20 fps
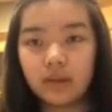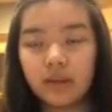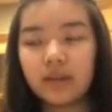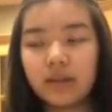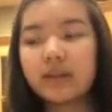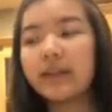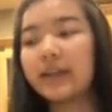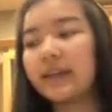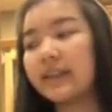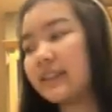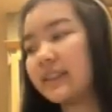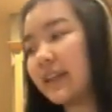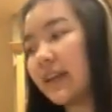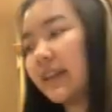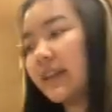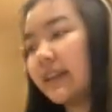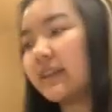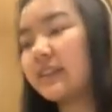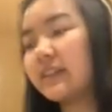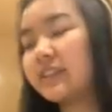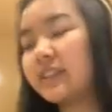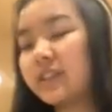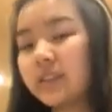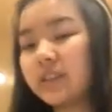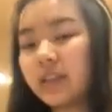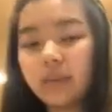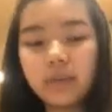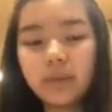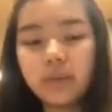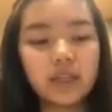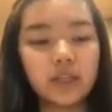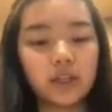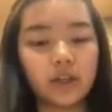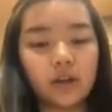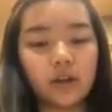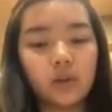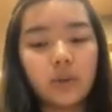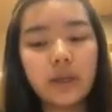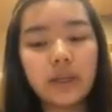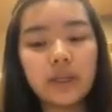Okay, Daddy, could you let me
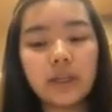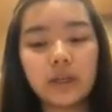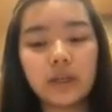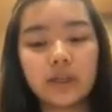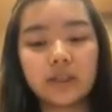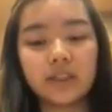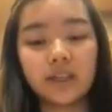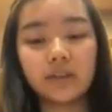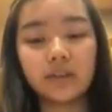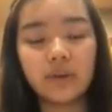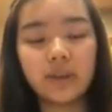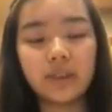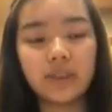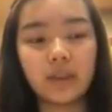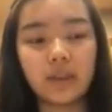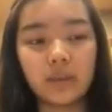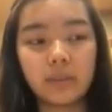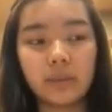know when you're done with the